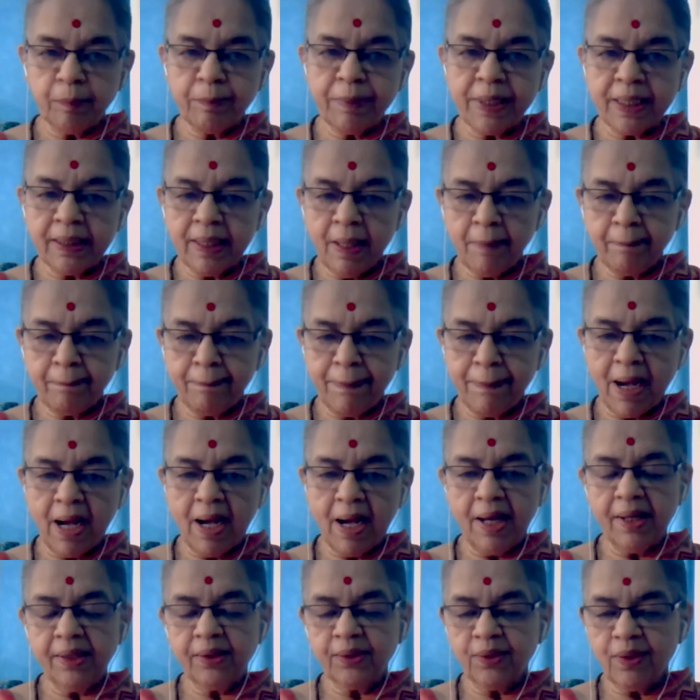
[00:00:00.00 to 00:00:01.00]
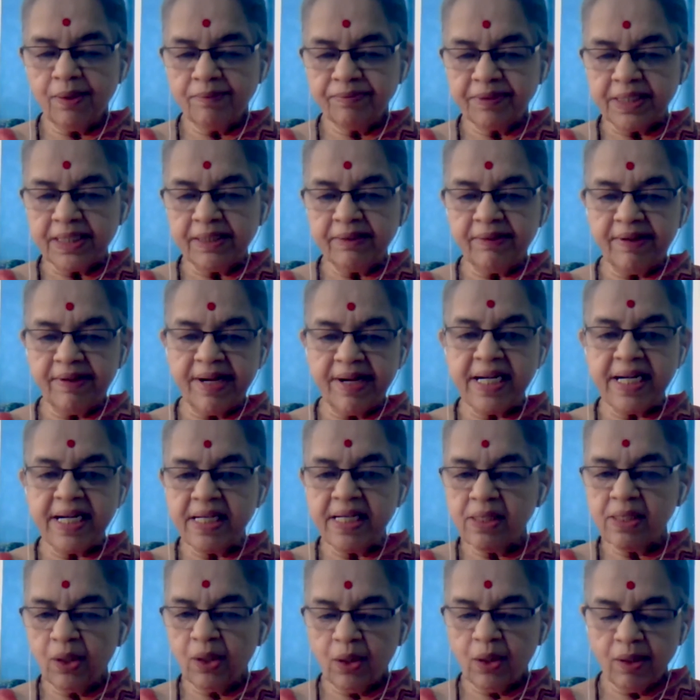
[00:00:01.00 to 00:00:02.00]
be the part of the
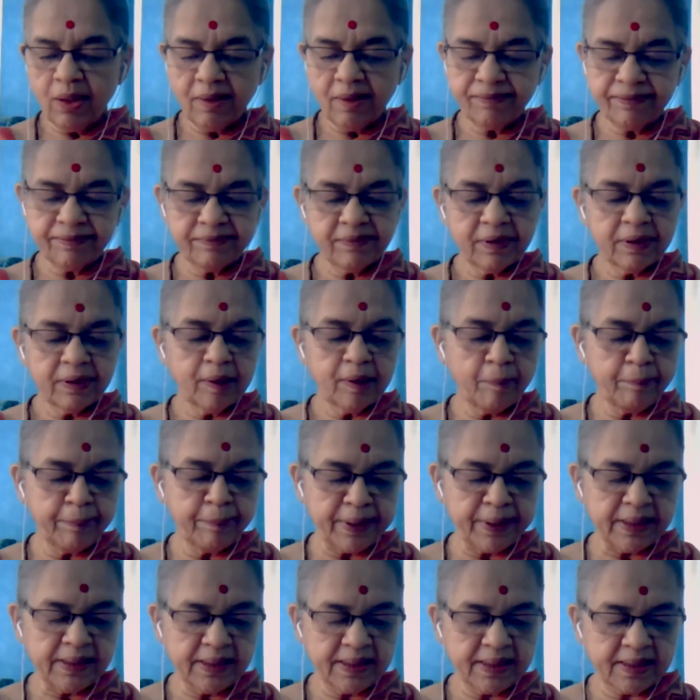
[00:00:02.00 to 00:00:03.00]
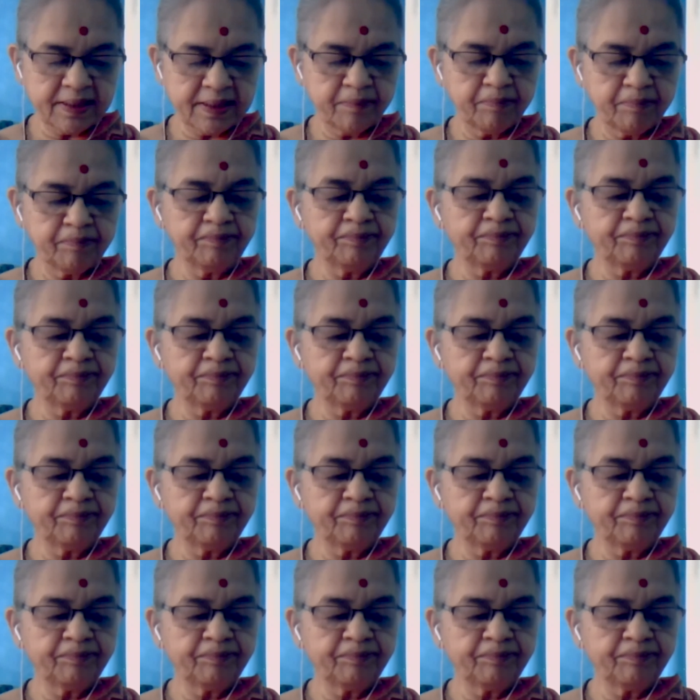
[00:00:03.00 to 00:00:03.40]
training of the prince.